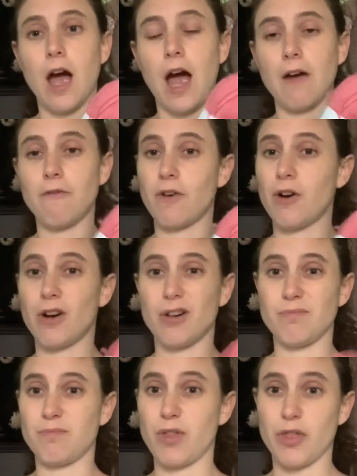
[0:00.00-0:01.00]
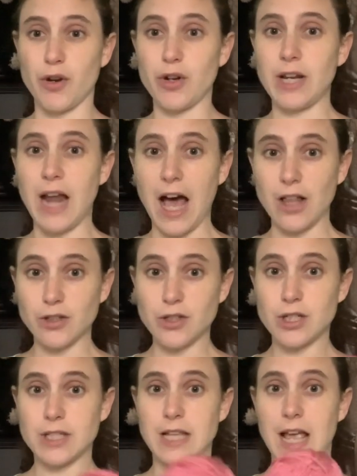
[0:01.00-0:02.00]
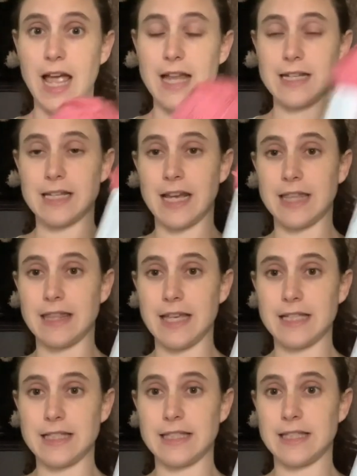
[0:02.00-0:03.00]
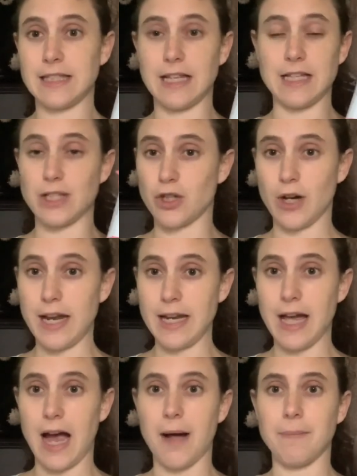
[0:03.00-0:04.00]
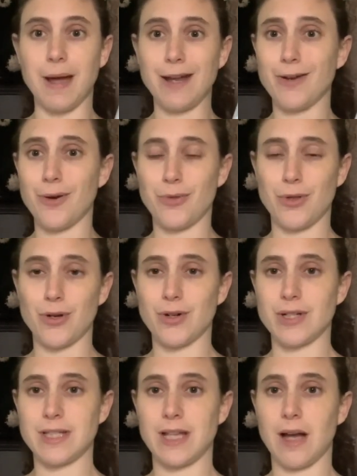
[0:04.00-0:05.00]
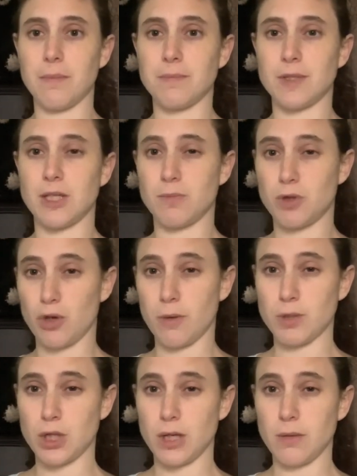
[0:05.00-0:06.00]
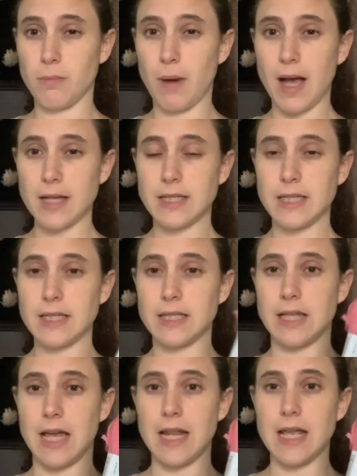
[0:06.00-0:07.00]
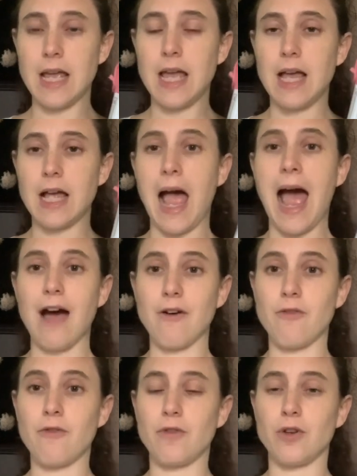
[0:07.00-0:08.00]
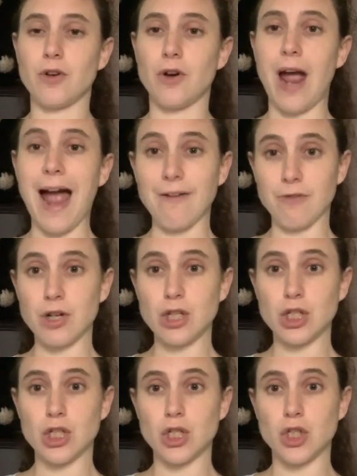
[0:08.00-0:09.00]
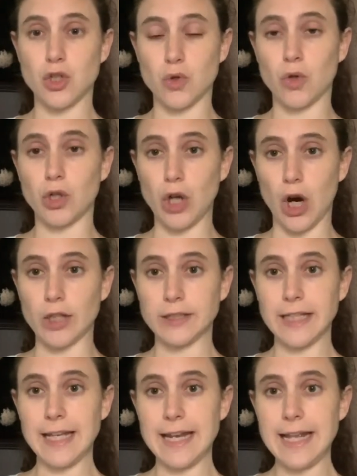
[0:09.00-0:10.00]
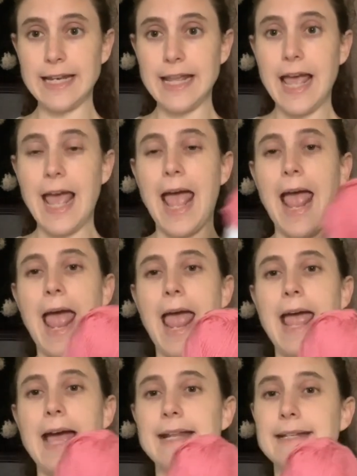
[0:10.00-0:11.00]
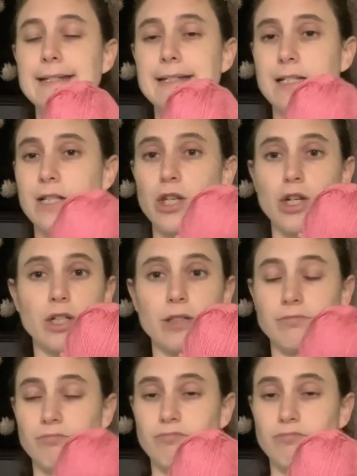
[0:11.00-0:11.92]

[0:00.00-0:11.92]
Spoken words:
for $30, and to get this is great. I know there are some subscription boxes that have your average store yarn in it, and they're